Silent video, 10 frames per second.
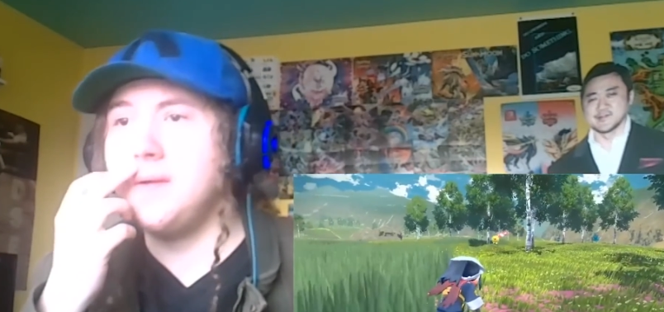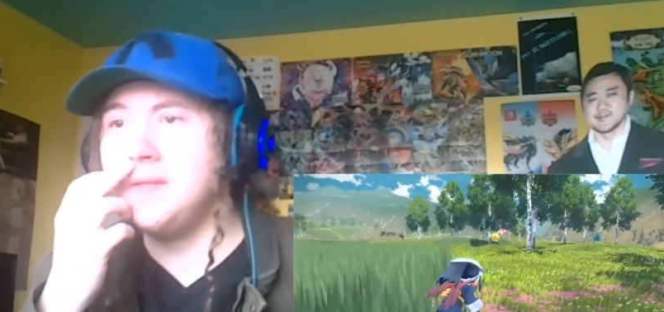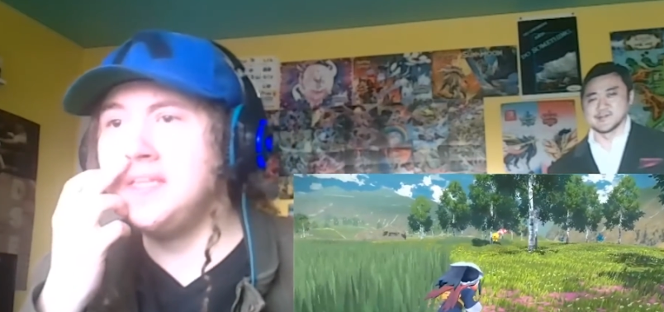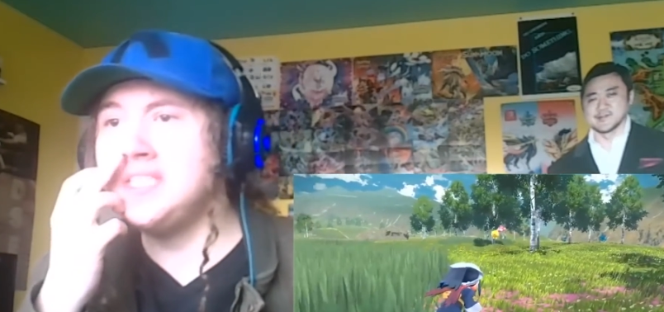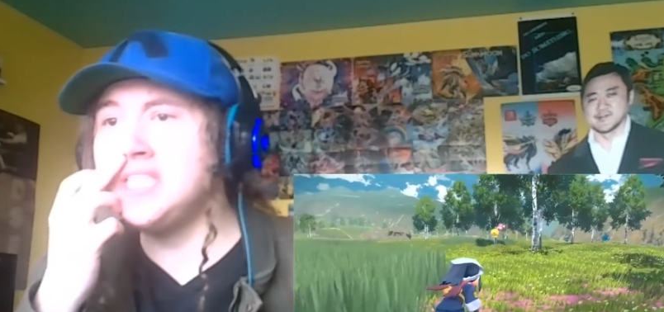
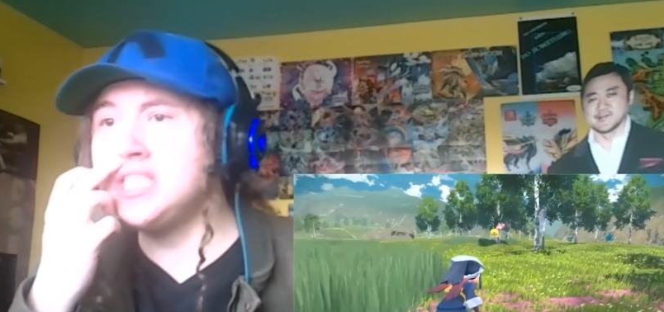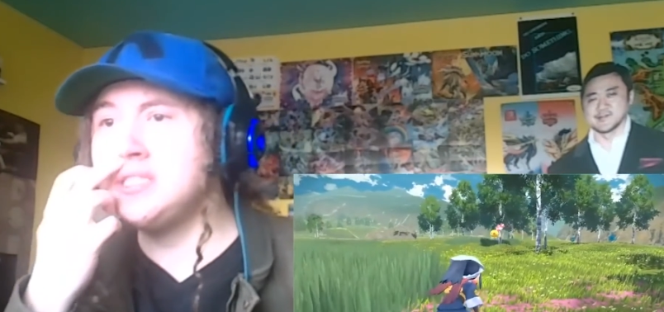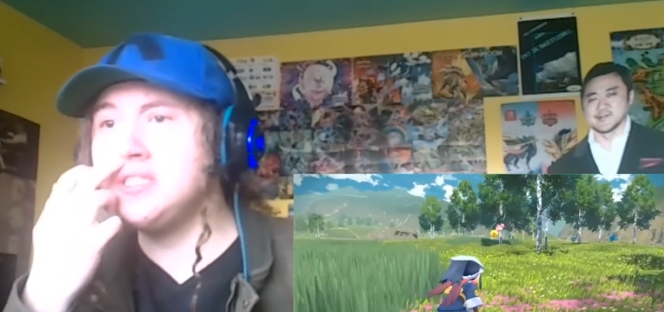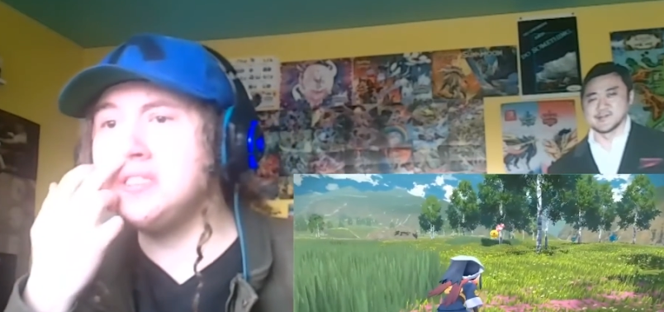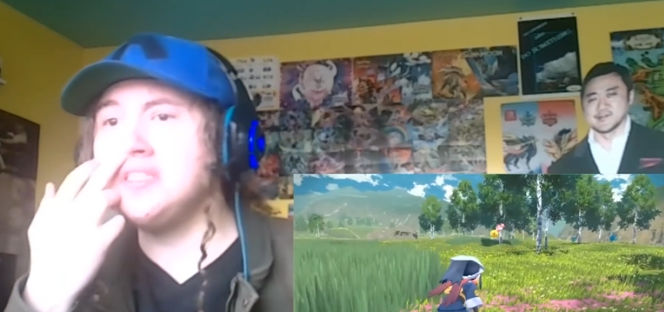Speaker 1: This
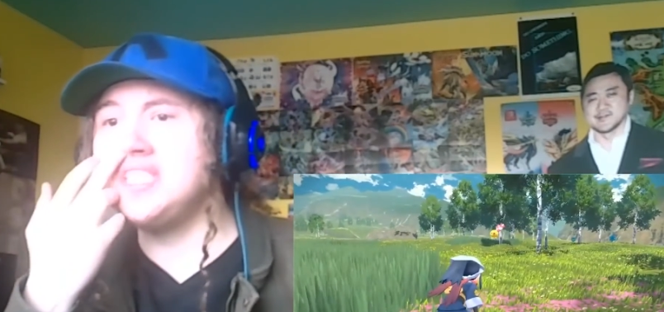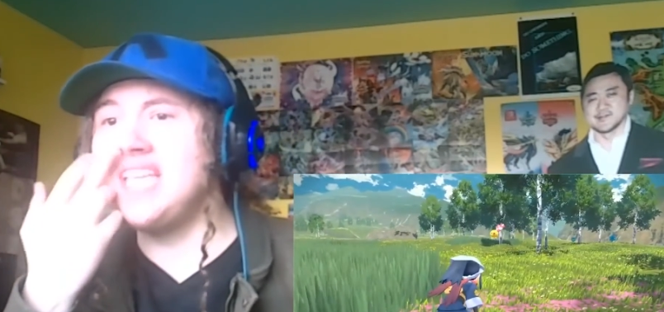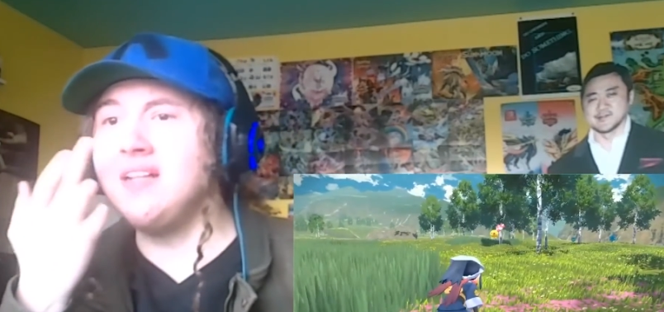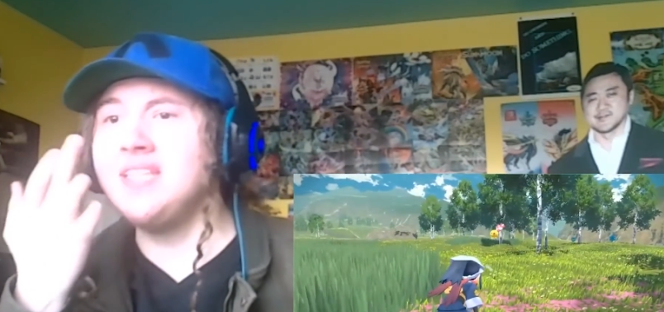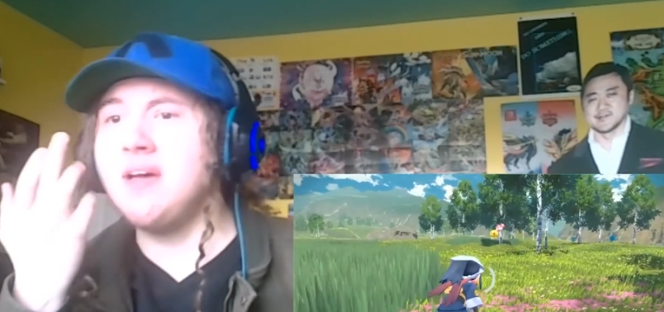is
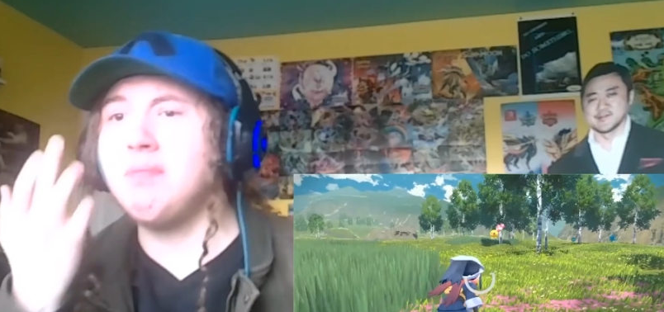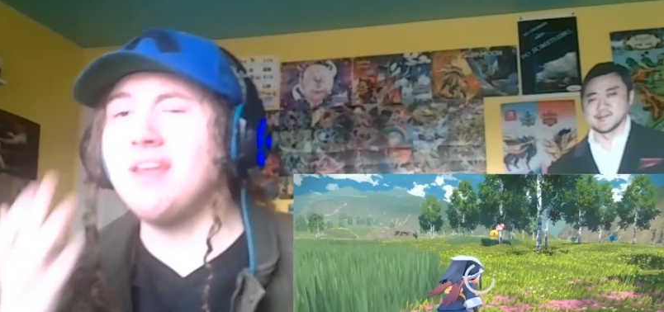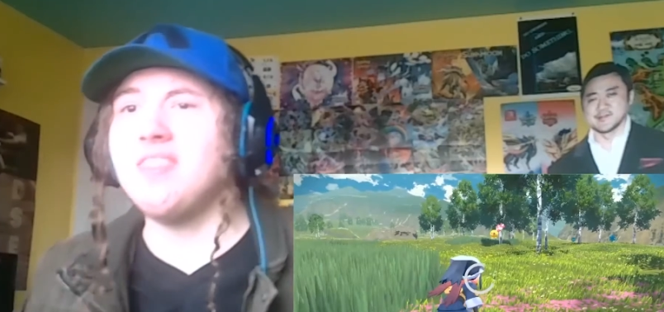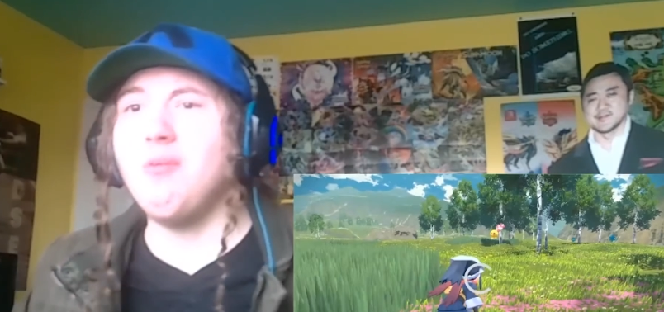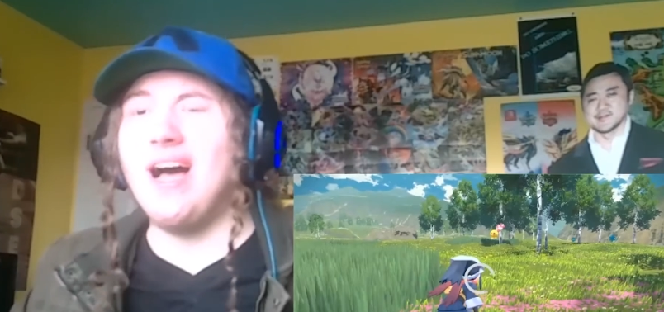Zelda,
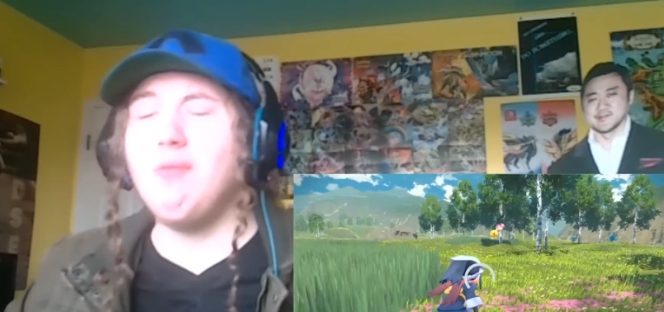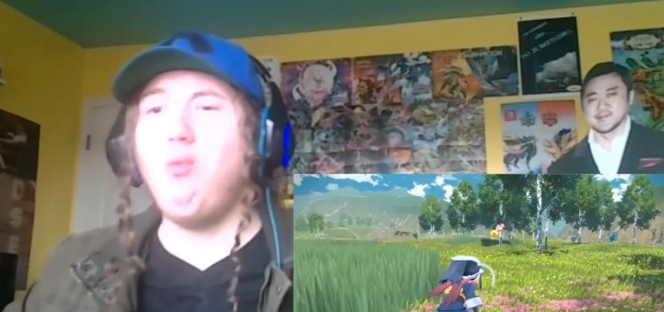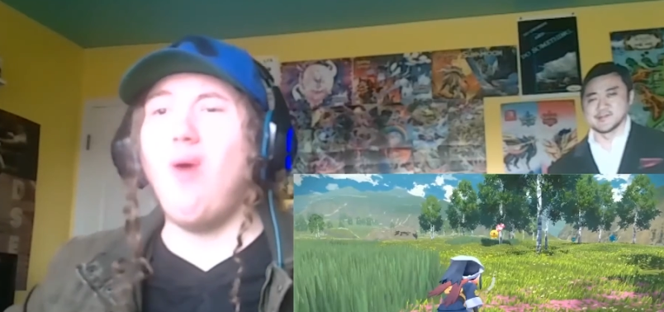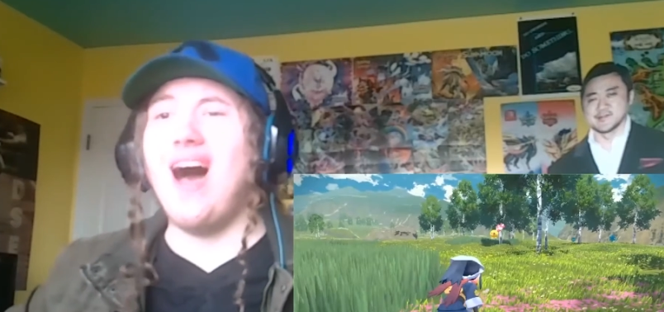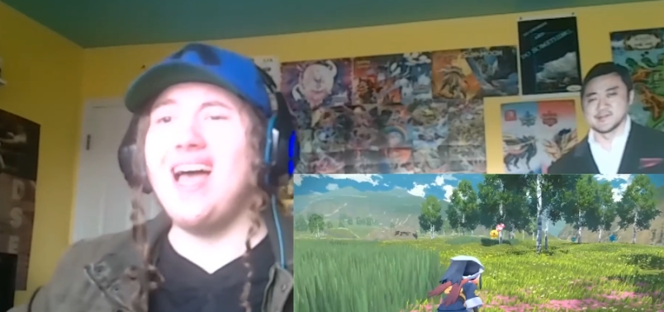Breath of the Wild.
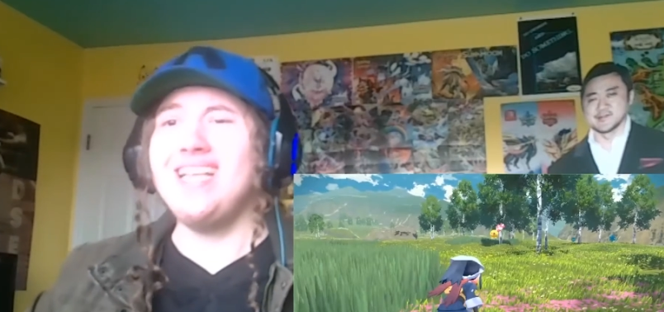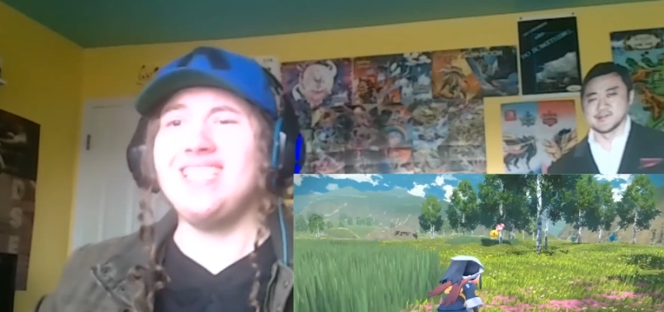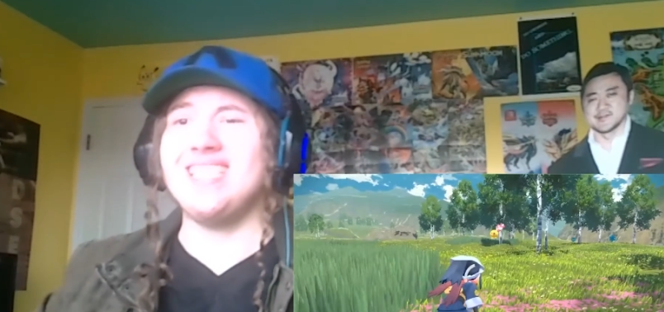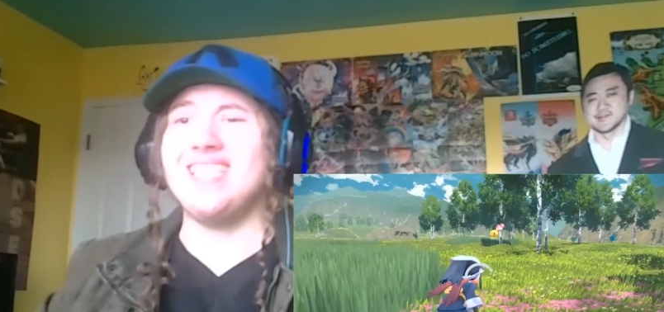What? They're